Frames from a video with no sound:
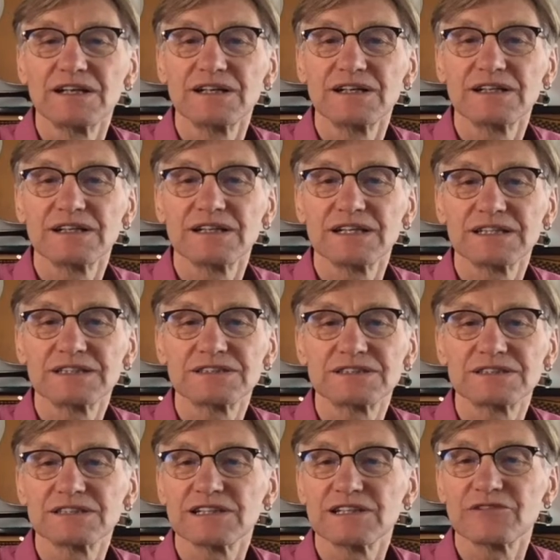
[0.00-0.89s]
Let's
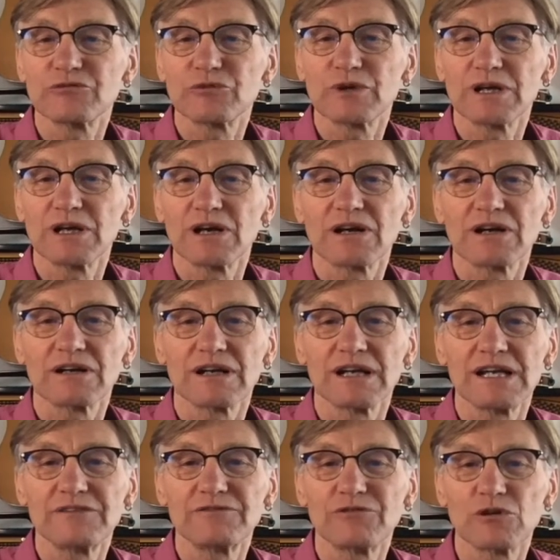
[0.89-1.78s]
see if we are.
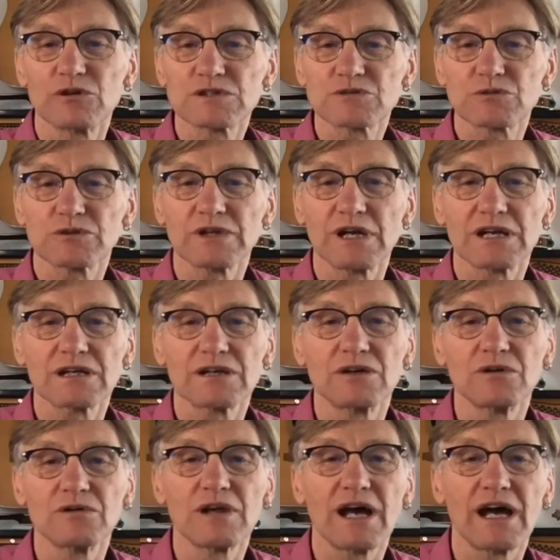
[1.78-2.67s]
Hey, folks, we're trying to
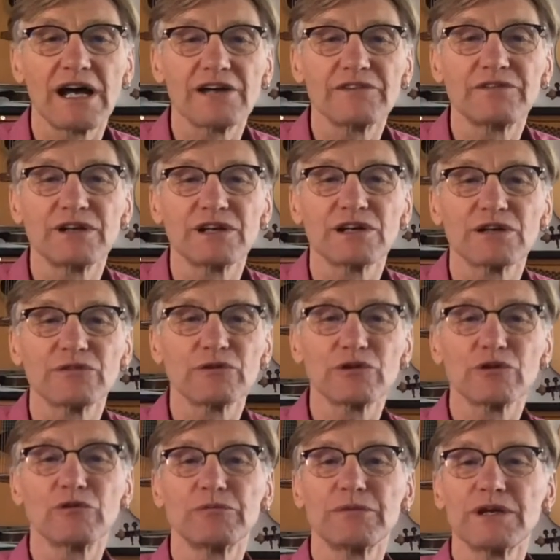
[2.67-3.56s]
go live here.
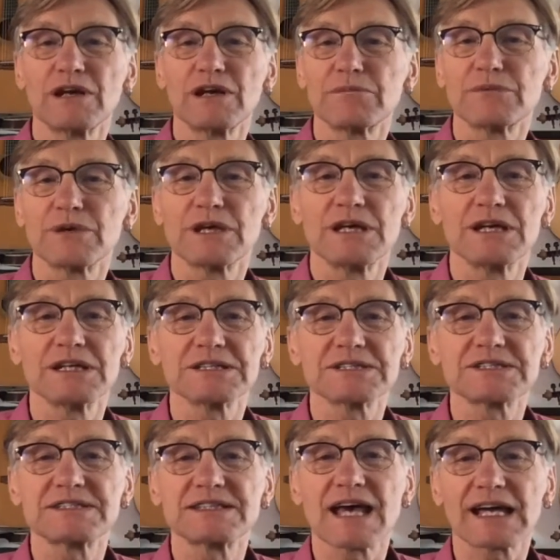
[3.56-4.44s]
We'll be up in a
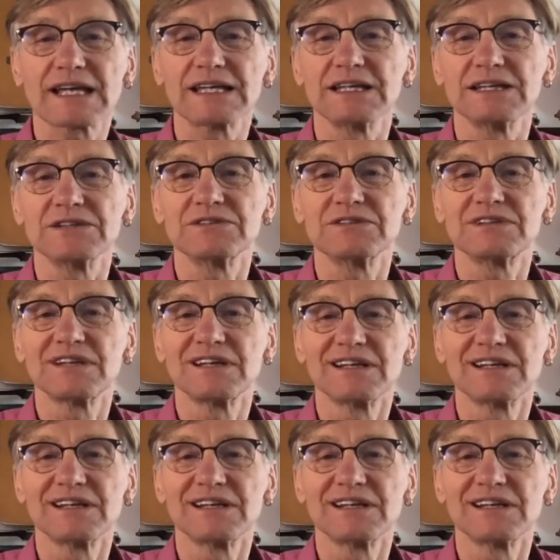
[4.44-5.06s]
second.